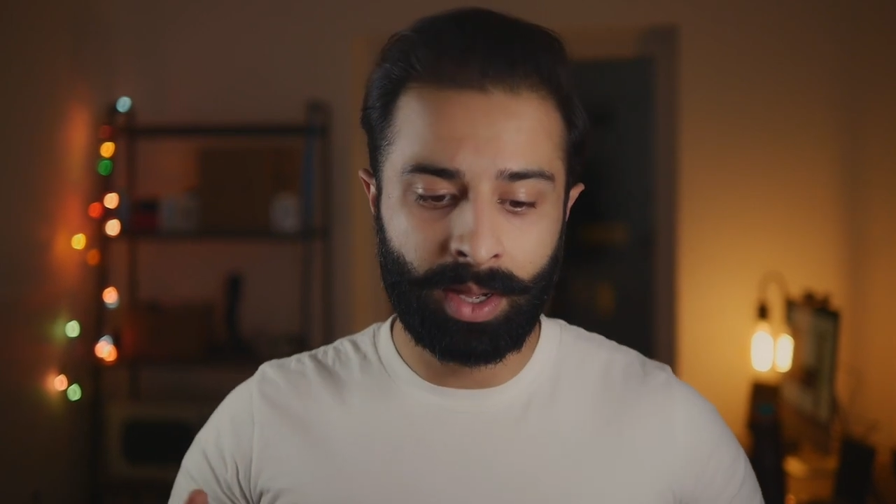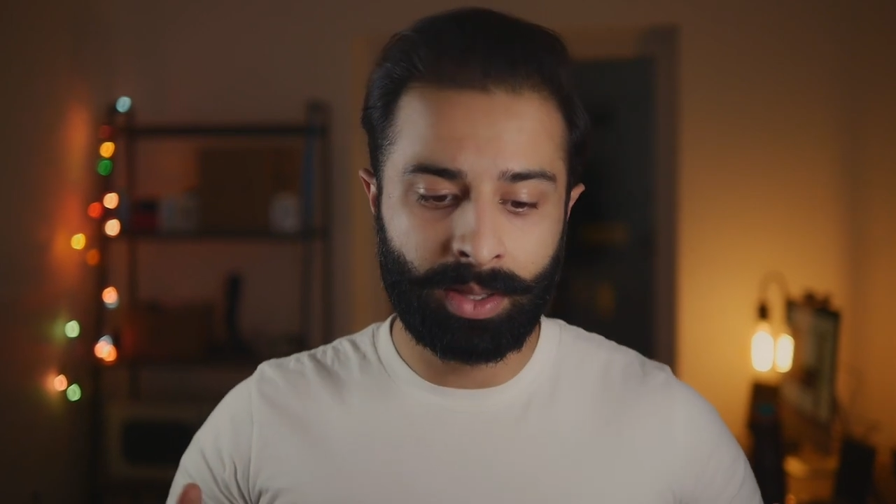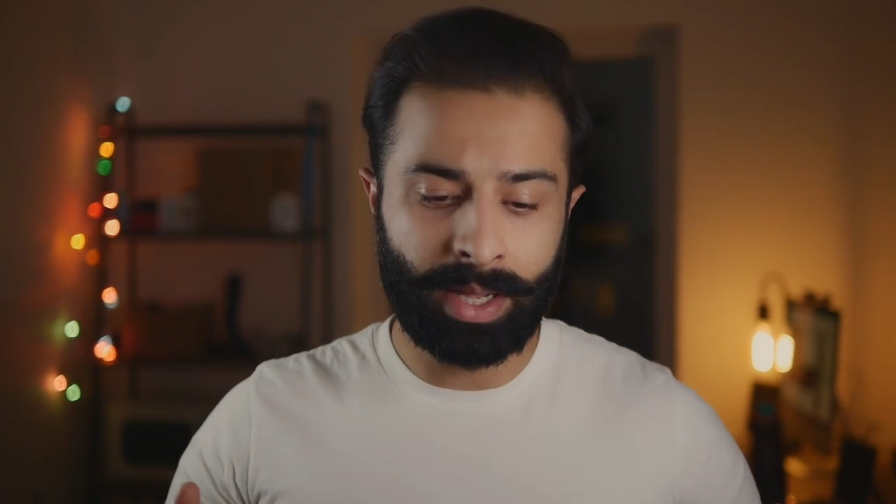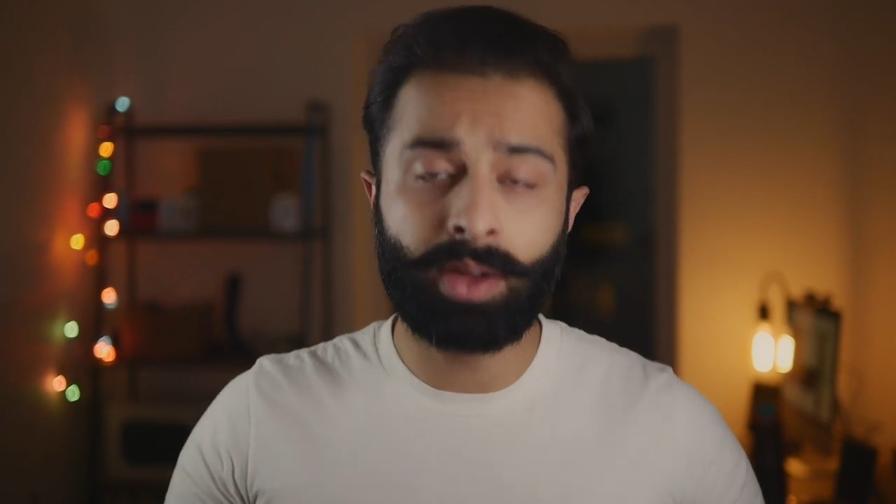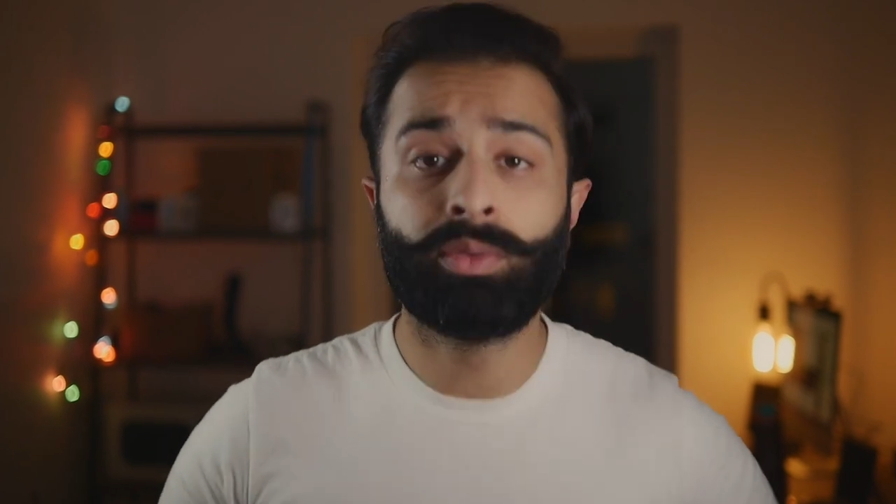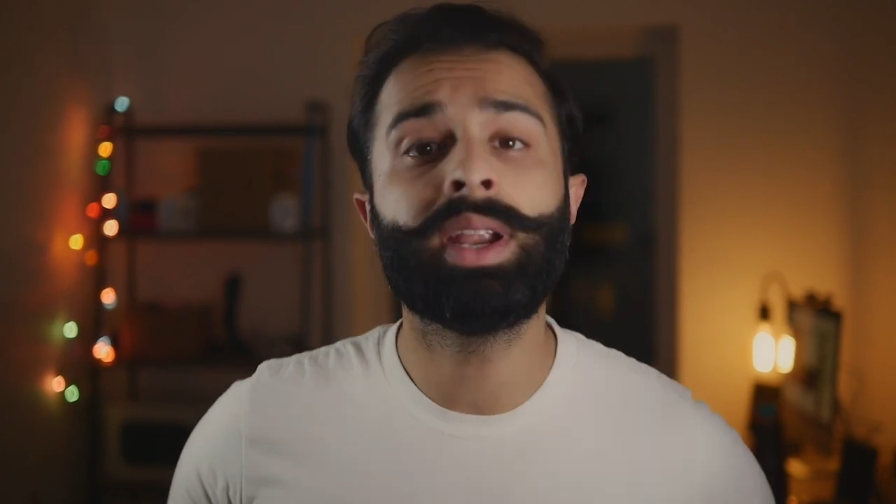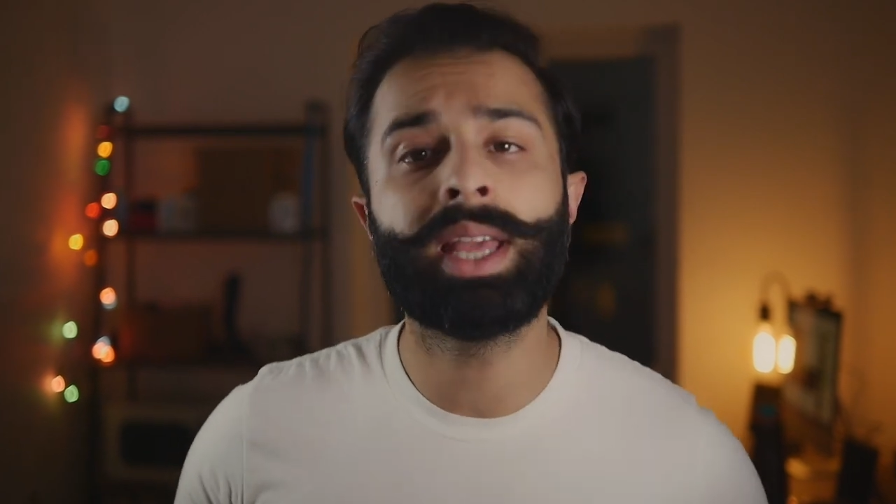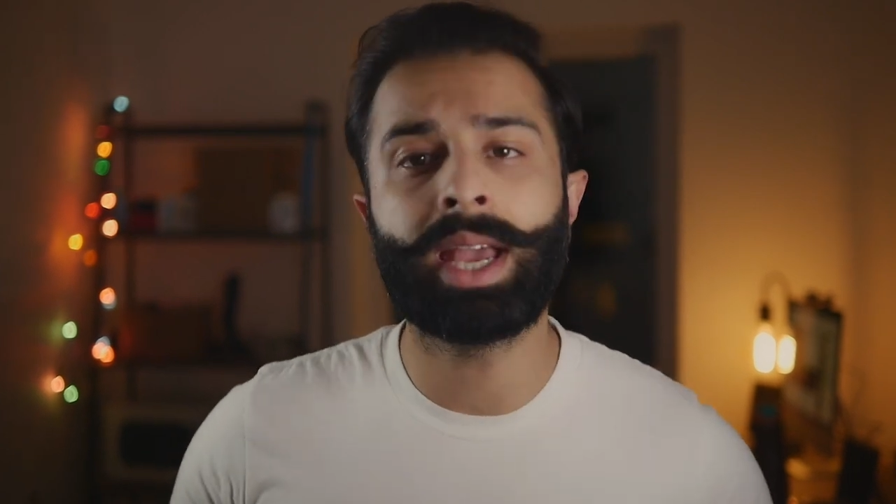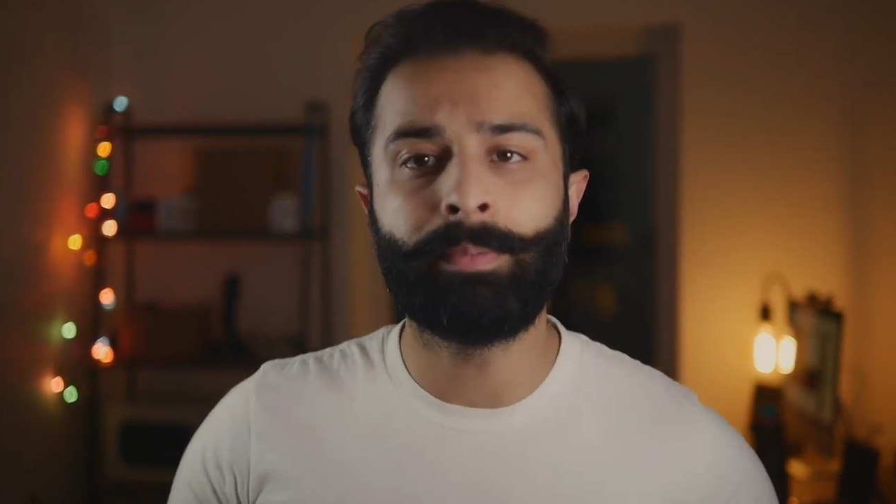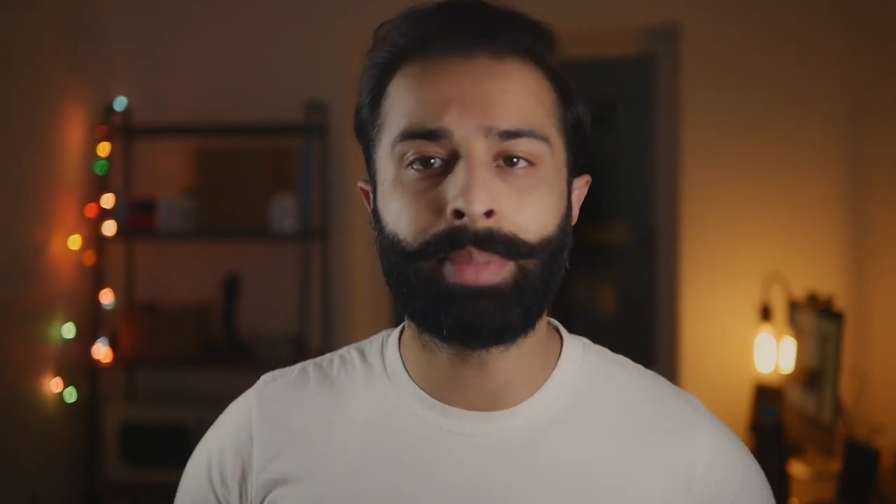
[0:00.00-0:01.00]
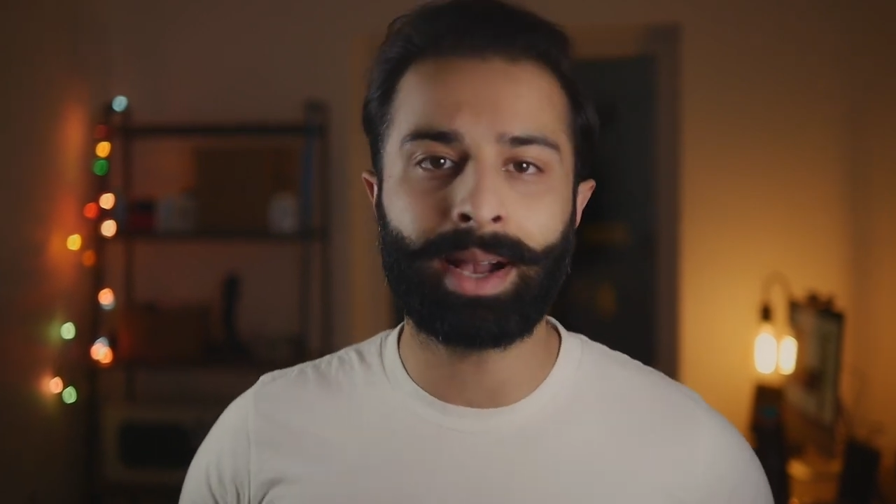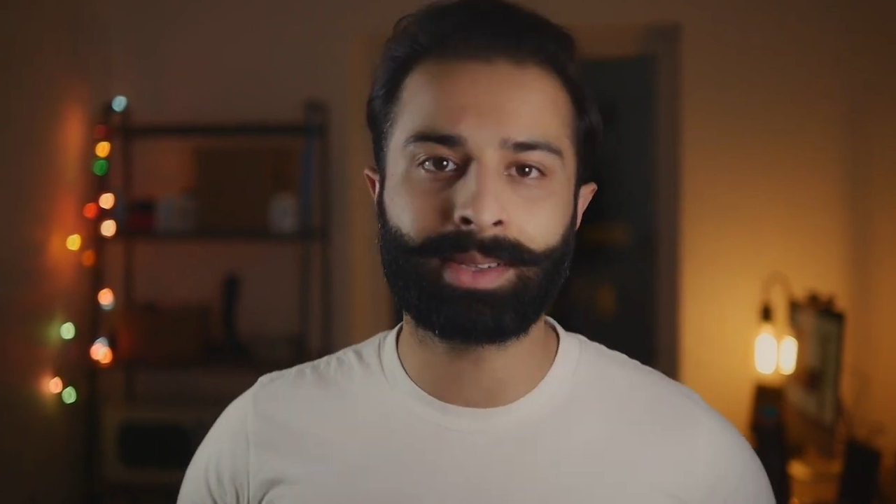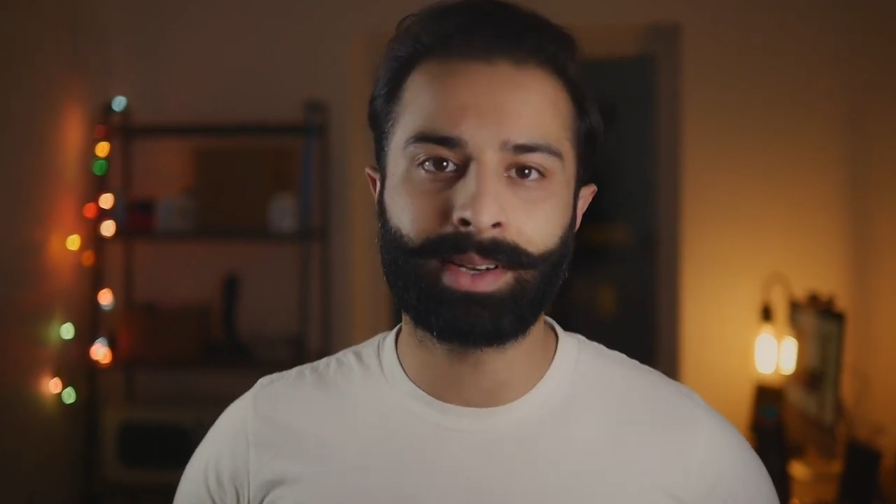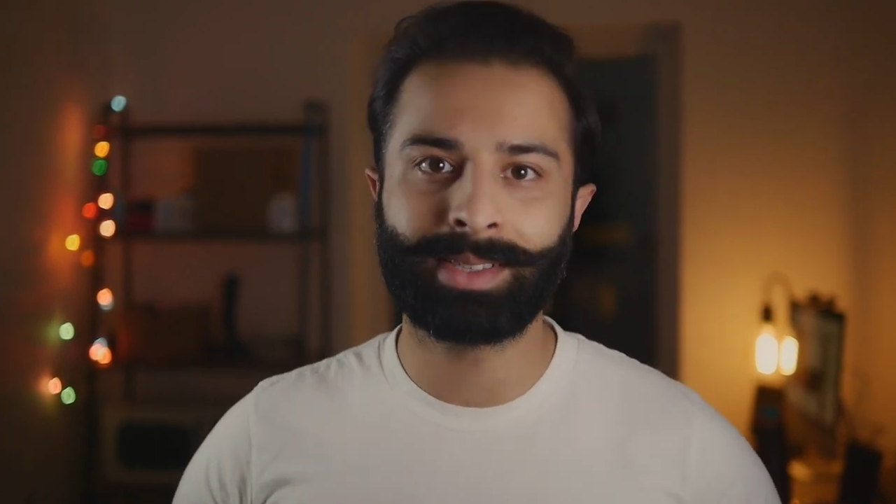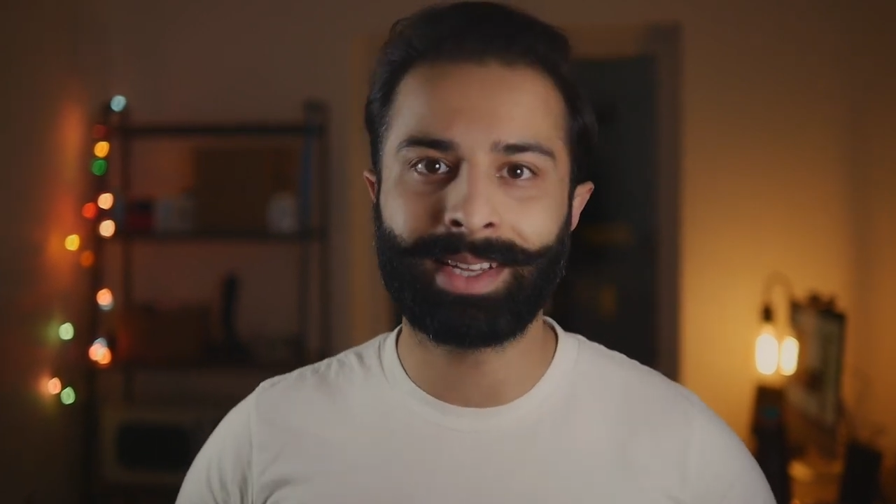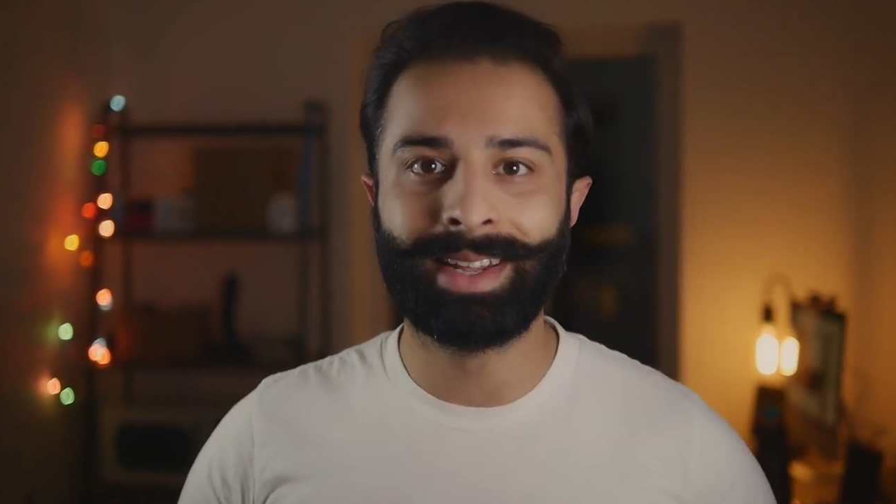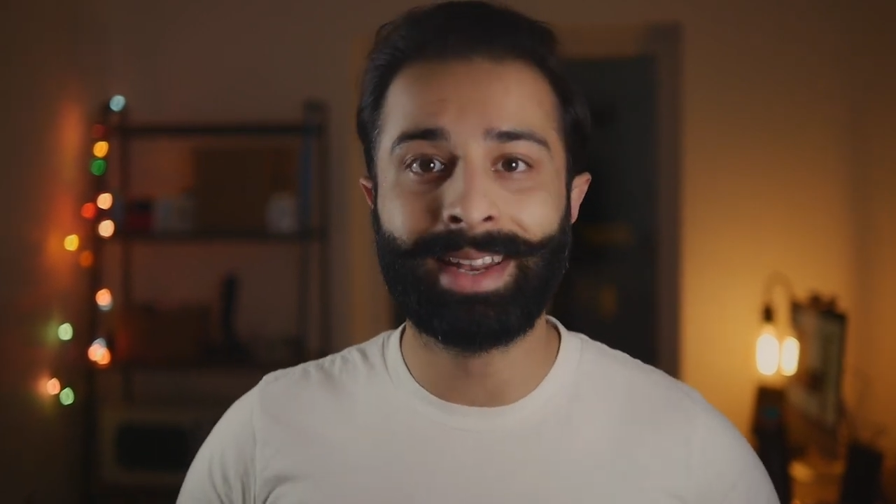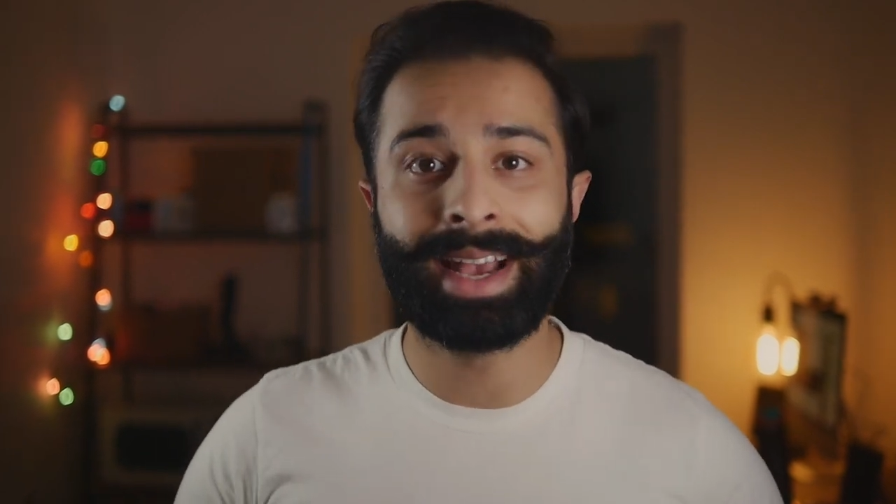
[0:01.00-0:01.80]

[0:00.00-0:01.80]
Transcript: they can really impact us in a